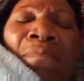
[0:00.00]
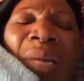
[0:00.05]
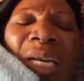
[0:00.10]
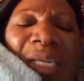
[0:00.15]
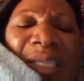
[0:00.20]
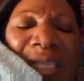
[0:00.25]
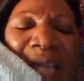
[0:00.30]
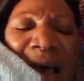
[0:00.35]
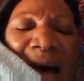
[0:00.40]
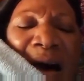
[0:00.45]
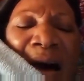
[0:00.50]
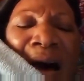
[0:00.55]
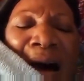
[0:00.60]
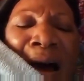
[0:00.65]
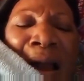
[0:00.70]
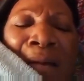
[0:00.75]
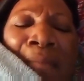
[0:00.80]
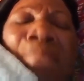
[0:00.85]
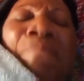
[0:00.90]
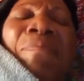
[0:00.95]
Minister
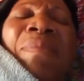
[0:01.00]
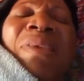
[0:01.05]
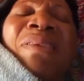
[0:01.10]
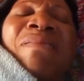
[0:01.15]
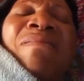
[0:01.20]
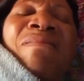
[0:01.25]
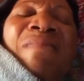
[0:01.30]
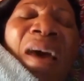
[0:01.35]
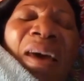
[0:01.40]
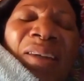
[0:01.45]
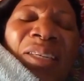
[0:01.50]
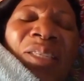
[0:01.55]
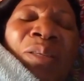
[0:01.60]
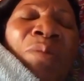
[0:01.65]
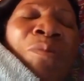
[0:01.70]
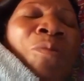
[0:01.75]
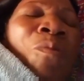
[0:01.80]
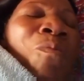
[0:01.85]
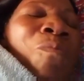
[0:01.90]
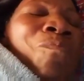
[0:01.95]
Al,
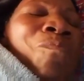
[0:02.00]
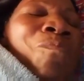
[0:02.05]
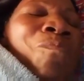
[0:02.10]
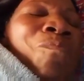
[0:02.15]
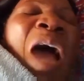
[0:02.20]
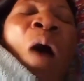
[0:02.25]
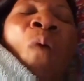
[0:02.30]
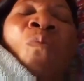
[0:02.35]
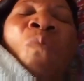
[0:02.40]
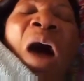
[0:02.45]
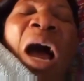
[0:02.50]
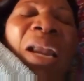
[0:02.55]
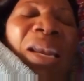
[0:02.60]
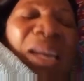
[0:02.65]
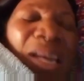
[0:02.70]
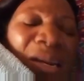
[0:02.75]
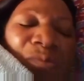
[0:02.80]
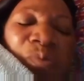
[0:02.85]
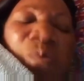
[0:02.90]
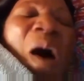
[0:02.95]
yes, me a
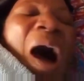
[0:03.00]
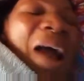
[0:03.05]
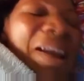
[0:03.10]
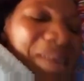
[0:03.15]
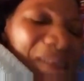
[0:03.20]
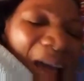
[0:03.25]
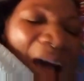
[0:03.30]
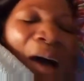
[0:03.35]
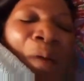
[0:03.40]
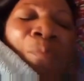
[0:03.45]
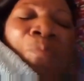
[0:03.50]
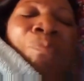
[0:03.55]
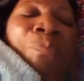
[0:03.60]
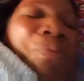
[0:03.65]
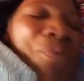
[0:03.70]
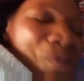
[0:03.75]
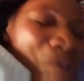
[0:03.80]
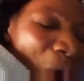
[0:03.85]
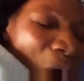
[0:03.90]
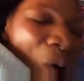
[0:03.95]
want it wonder,
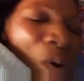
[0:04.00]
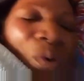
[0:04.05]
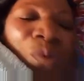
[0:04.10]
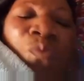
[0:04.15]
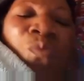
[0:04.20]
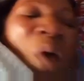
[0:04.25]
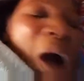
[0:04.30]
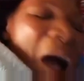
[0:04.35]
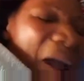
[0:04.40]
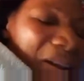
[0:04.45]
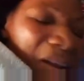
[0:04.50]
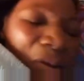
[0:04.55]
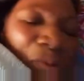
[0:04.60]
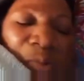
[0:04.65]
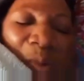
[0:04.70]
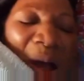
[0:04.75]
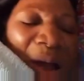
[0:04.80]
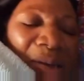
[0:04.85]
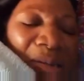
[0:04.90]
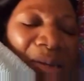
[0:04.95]
proud want
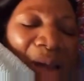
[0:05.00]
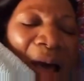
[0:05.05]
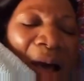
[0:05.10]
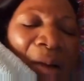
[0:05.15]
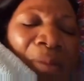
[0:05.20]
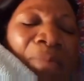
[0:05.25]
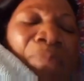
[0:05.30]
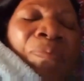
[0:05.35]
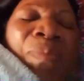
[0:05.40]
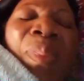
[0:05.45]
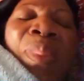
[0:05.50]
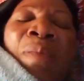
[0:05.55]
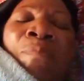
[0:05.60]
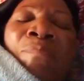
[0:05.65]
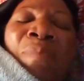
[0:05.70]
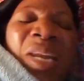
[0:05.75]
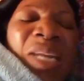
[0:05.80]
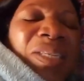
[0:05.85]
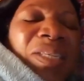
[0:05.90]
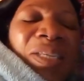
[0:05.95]
it wonder.
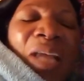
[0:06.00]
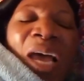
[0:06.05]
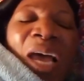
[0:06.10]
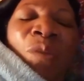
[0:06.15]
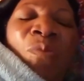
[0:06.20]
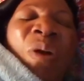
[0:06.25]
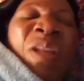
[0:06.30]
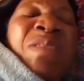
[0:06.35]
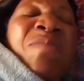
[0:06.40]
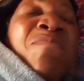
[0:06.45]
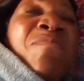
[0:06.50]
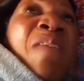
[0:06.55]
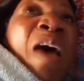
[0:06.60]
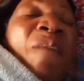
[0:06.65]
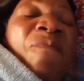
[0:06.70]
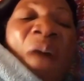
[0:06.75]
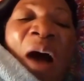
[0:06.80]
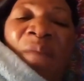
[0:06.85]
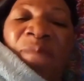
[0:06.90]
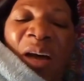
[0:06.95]
Minister, you will
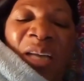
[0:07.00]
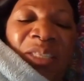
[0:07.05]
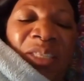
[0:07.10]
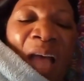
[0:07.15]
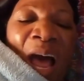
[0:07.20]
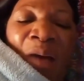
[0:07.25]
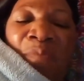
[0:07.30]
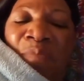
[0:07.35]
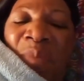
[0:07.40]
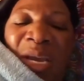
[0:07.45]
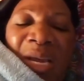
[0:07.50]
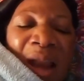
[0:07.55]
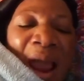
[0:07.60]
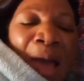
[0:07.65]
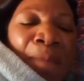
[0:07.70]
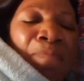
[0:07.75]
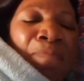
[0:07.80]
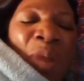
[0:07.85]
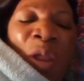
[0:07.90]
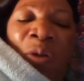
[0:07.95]
never have a song big
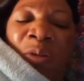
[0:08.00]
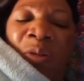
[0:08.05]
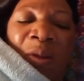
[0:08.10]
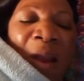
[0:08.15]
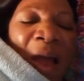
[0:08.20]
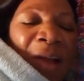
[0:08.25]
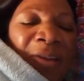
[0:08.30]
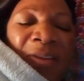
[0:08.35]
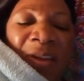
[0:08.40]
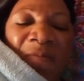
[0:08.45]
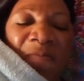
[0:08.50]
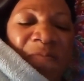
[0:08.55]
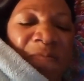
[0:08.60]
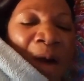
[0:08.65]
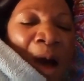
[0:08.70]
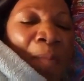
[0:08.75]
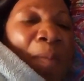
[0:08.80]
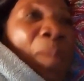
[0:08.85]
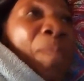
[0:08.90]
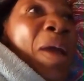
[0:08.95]
like blood clotting
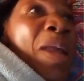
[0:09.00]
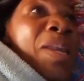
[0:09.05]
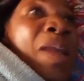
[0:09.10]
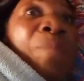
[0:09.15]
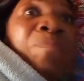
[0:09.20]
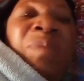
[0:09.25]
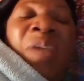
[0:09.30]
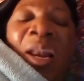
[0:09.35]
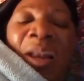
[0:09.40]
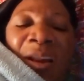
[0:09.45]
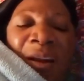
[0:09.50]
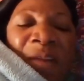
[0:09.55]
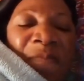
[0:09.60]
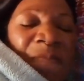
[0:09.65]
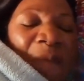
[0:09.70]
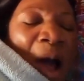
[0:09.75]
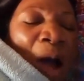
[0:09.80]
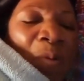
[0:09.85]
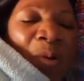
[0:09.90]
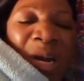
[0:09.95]
farmer. Make them tell you the
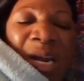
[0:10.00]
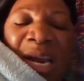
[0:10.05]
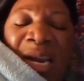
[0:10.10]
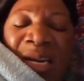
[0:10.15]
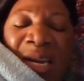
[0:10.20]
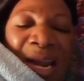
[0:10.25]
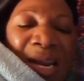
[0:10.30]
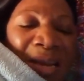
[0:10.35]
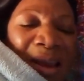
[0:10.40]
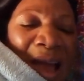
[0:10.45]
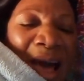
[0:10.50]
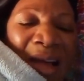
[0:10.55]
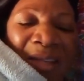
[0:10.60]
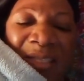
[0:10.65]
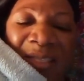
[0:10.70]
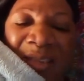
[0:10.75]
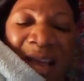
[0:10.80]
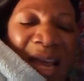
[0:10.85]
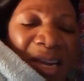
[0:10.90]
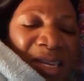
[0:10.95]
forward they get
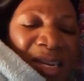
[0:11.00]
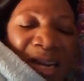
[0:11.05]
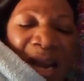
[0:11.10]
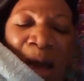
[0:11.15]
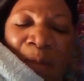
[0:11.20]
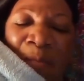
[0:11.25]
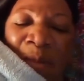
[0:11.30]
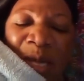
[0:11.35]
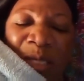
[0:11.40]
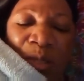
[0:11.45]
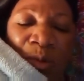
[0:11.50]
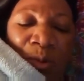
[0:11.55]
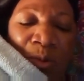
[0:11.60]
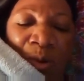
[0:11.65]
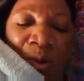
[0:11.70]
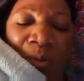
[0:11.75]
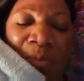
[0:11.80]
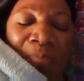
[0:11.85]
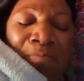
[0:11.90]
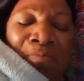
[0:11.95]
last night in
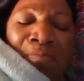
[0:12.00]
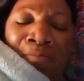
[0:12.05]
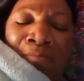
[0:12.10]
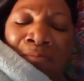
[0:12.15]
Amazuro.